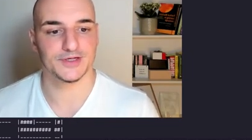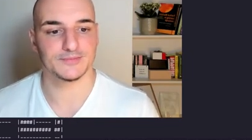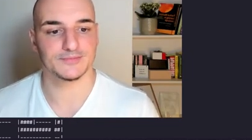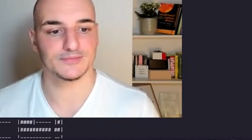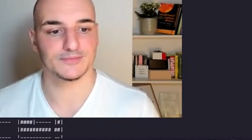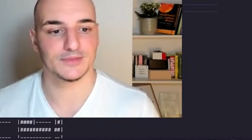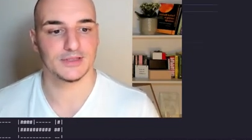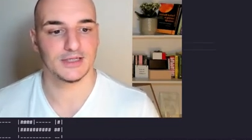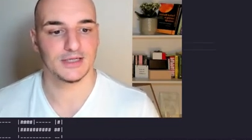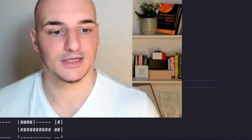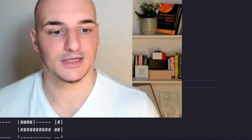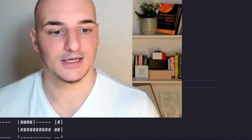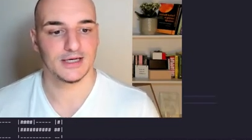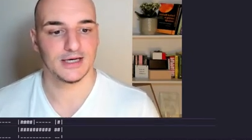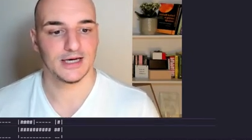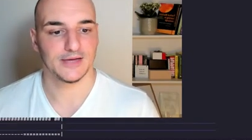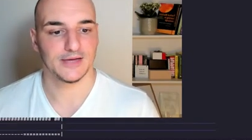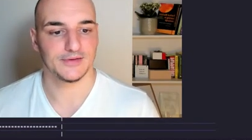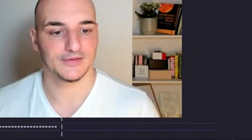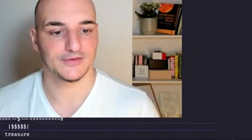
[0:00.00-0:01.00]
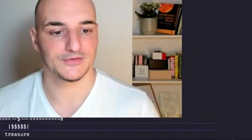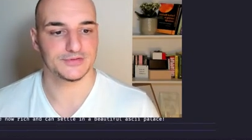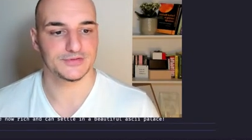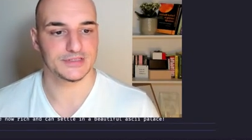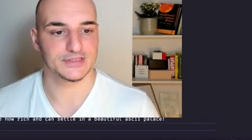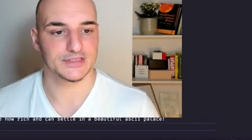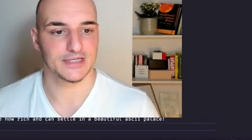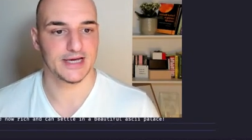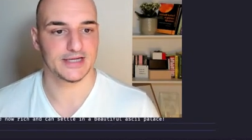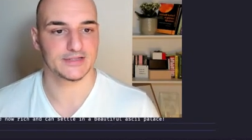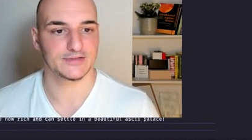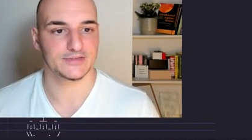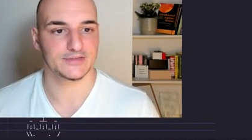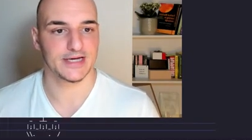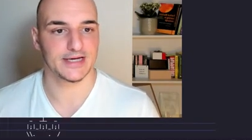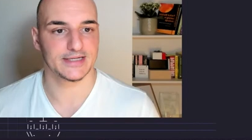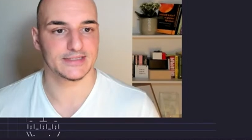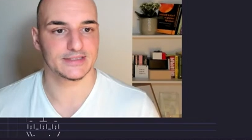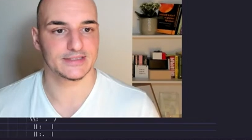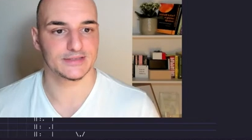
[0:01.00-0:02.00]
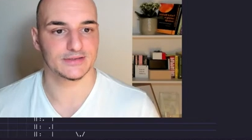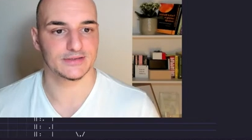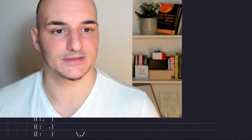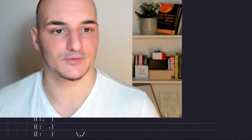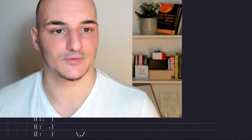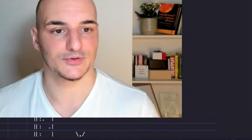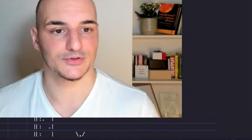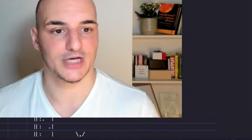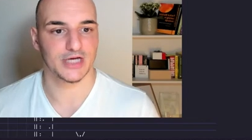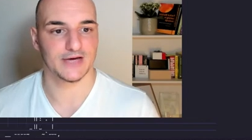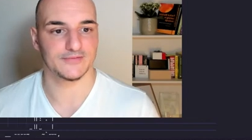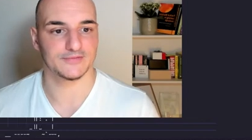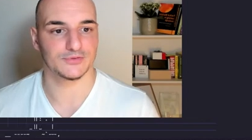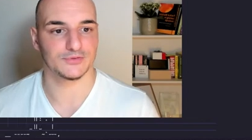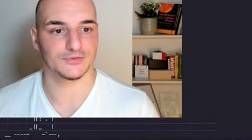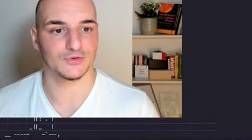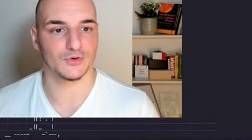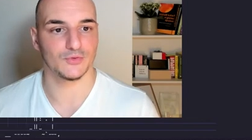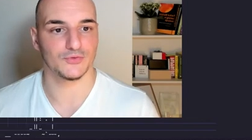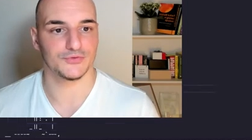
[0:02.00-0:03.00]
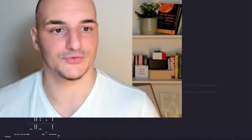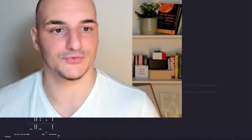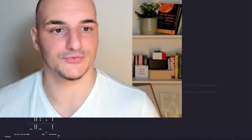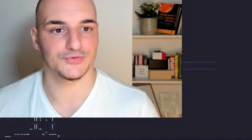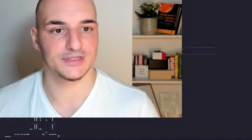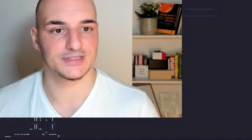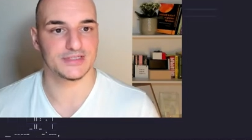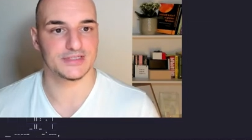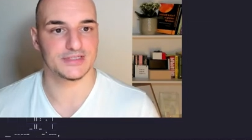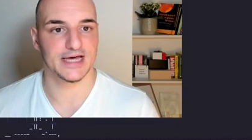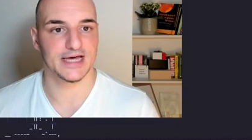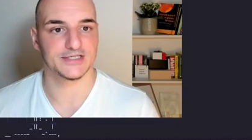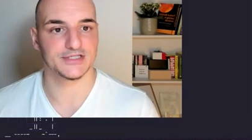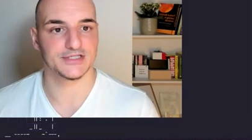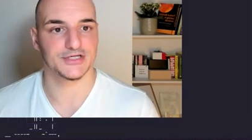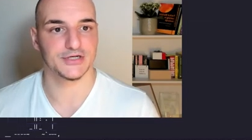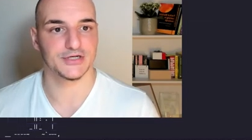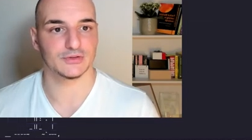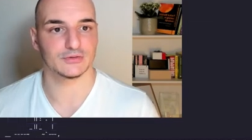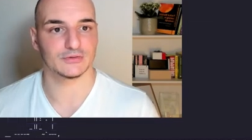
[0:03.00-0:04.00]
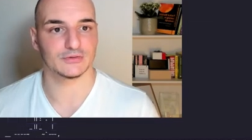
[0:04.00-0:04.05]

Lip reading: And then there's this exercise where you have to go through this dungeon